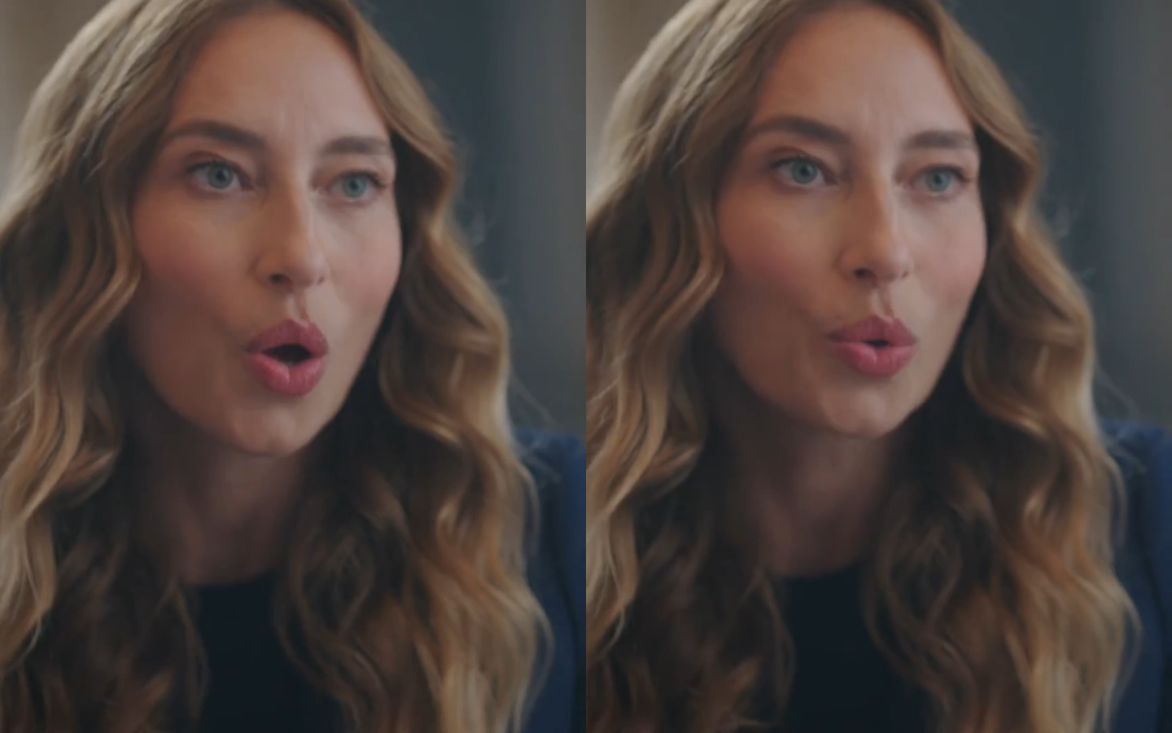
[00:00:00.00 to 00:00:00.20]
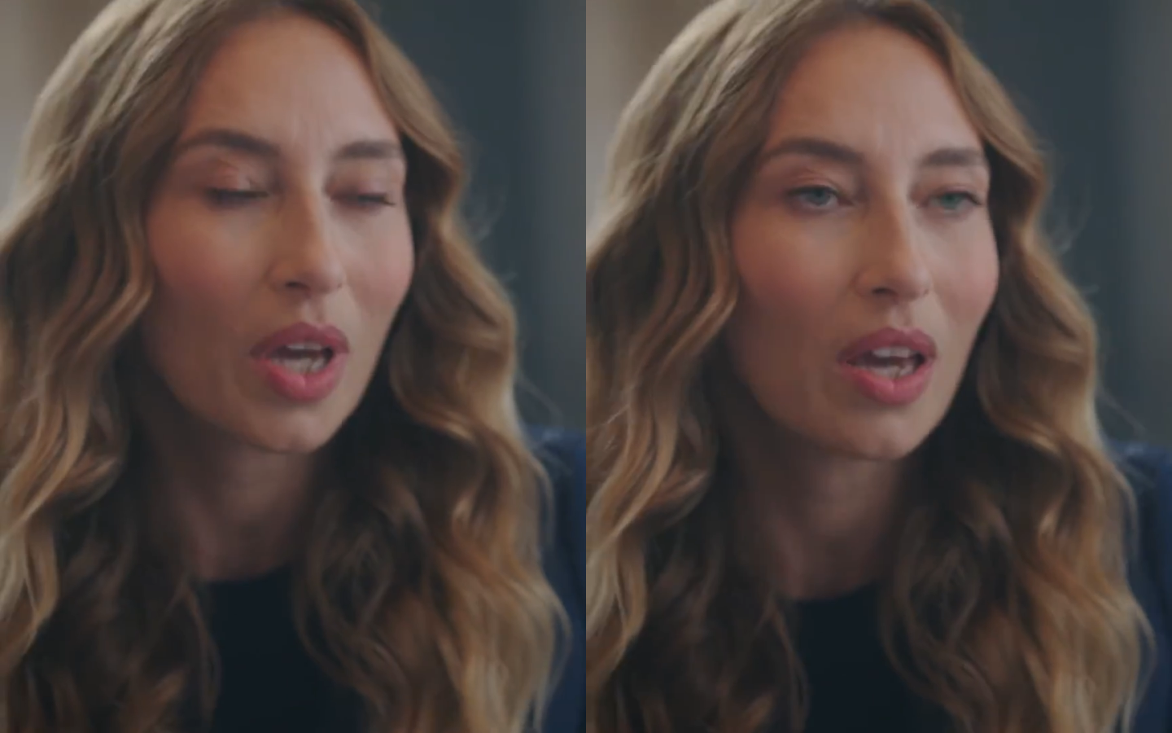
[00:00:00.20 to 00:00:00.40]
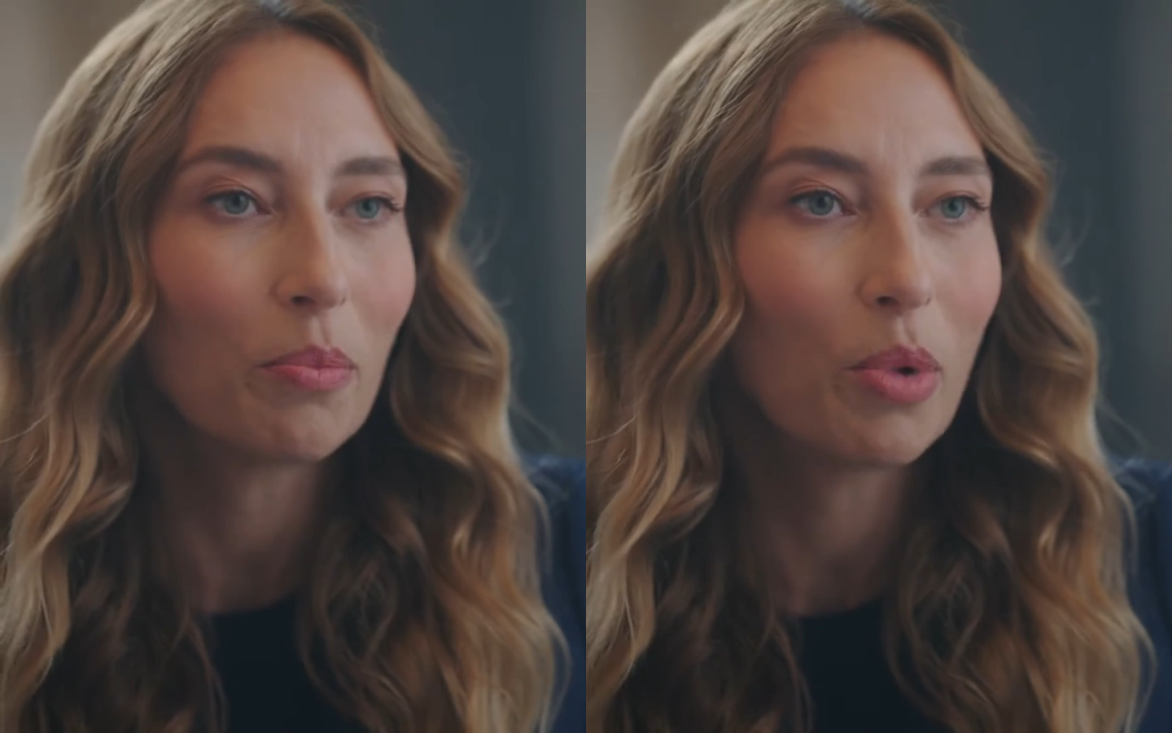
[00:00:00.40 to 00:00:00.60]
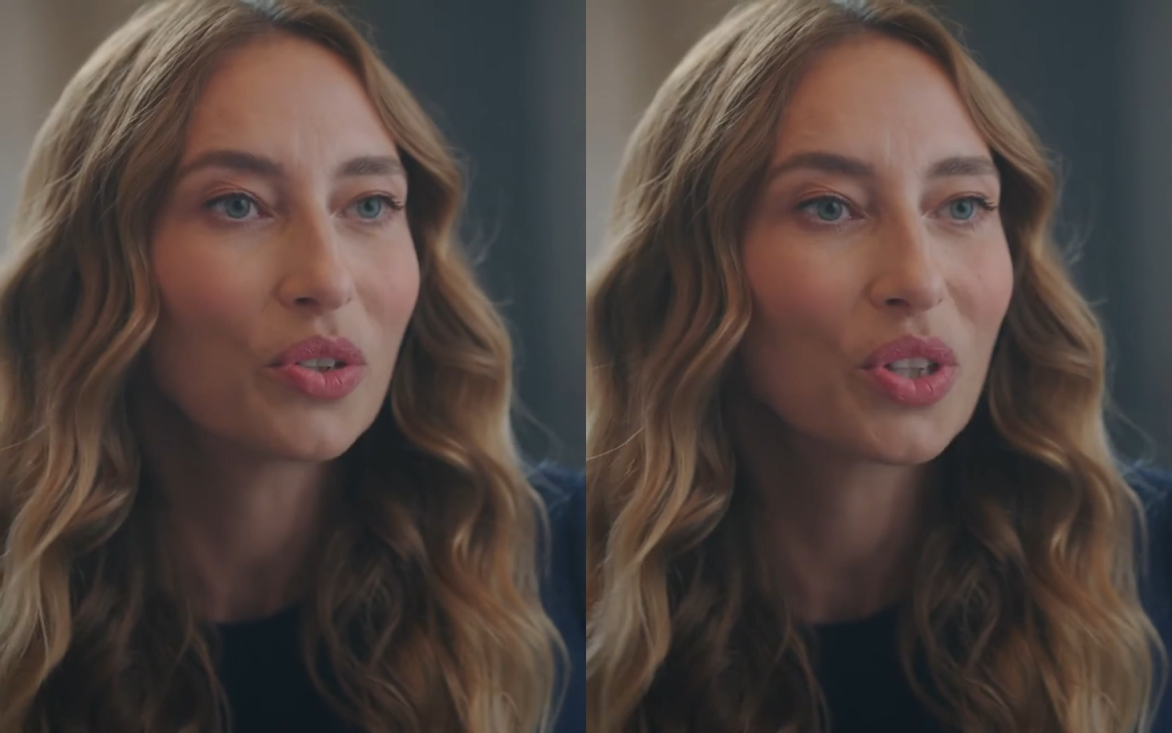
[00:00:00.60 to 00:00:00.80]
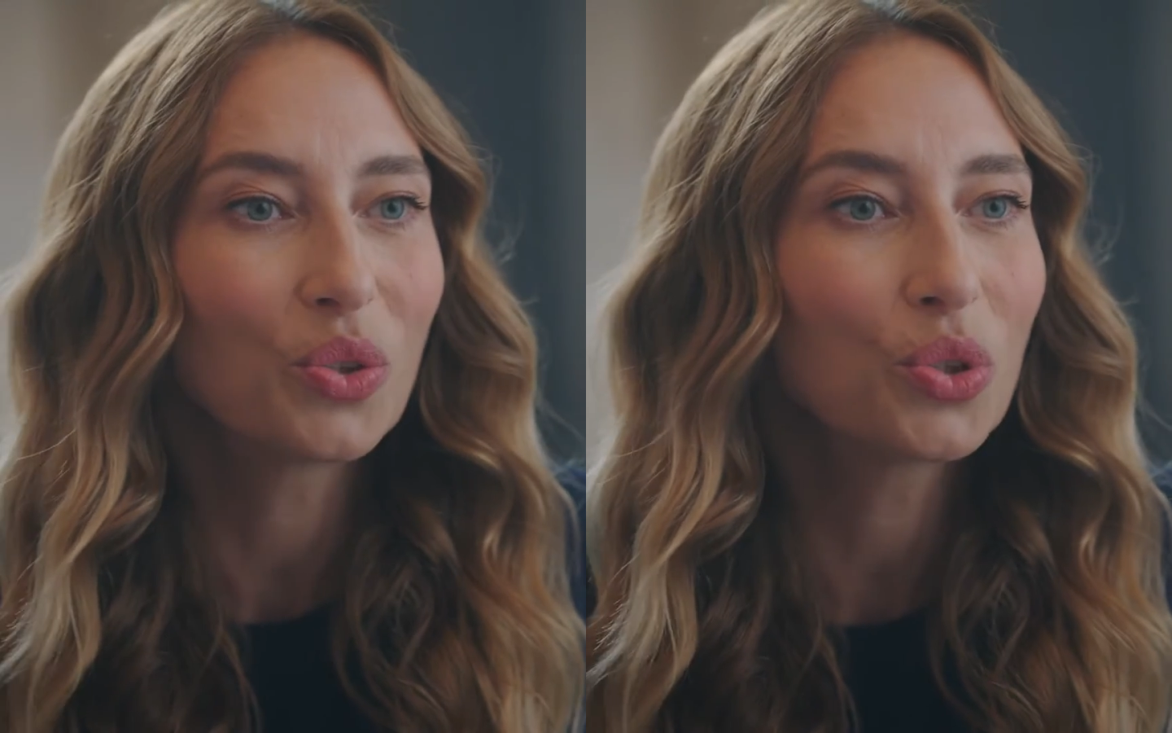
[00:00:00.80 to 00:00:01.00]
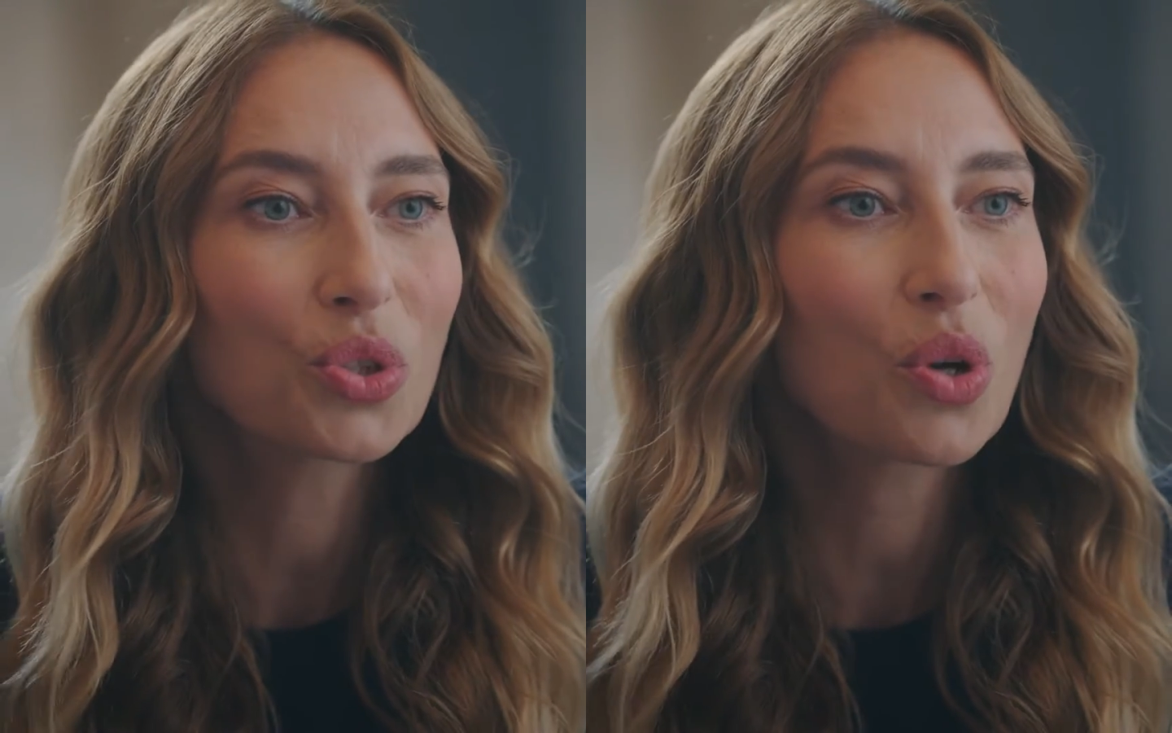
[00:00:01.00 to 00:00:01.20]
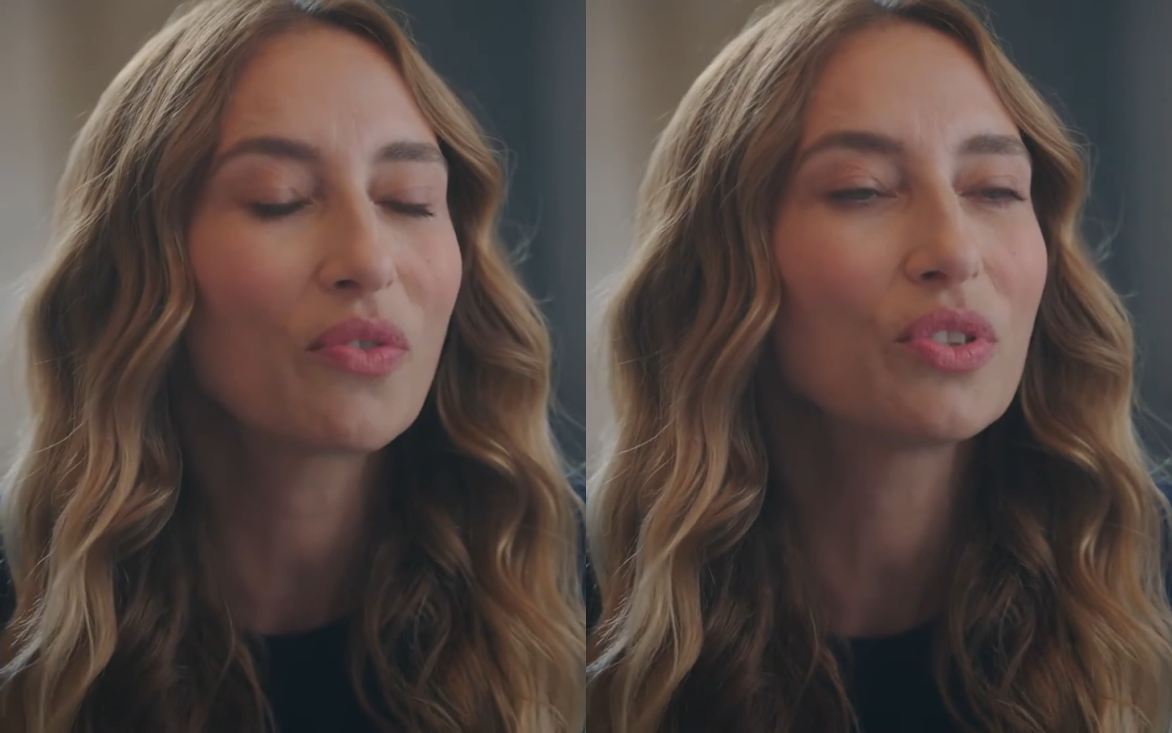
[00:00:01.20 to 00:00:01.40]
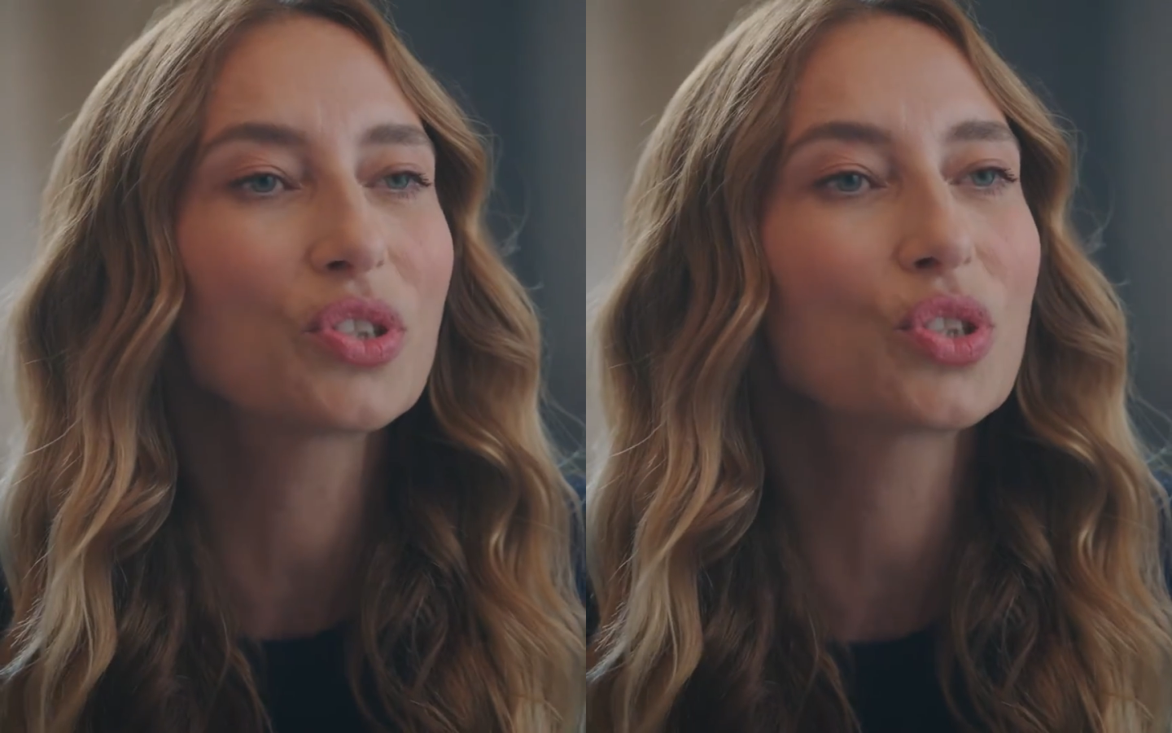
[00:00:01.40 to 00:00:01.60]
Okay, but you
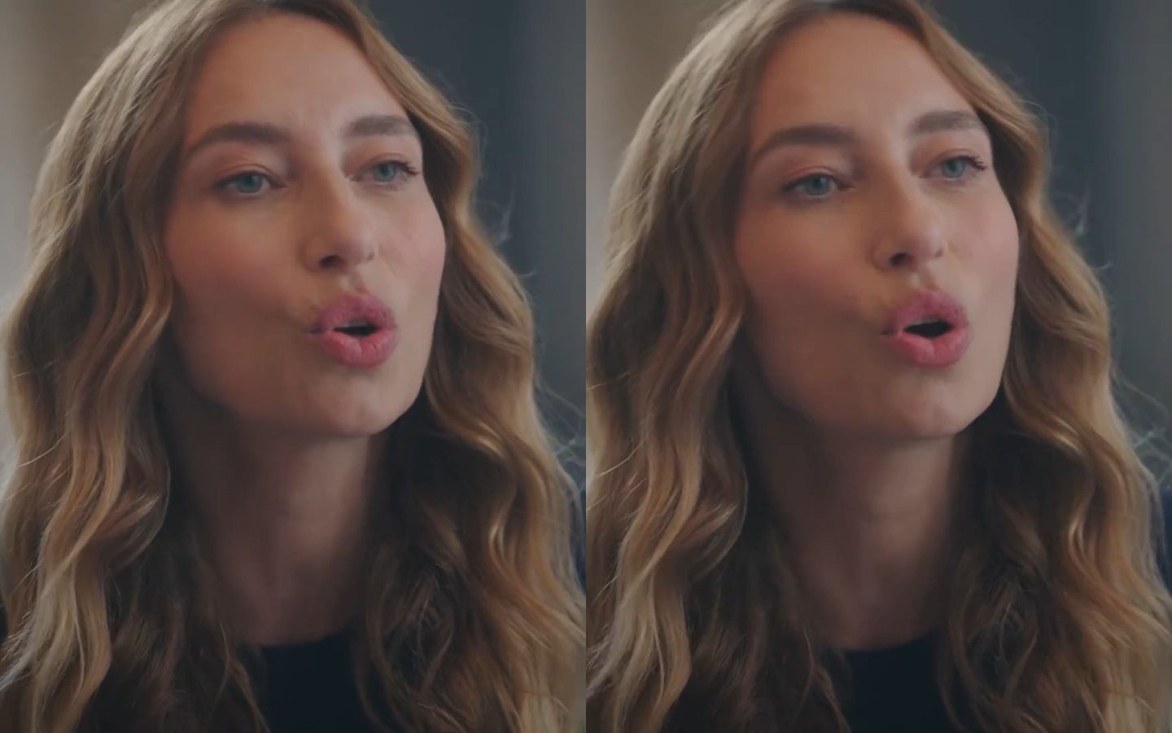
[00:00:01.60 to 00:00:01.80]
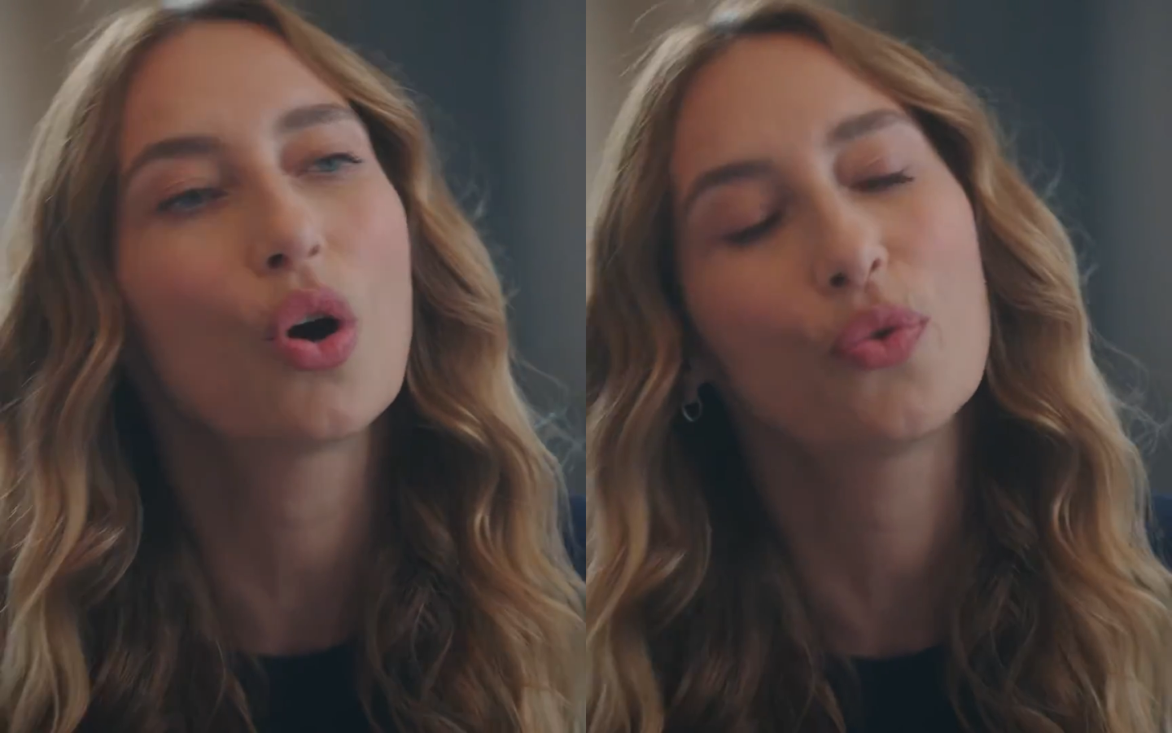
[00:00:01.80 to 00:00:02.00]
travel so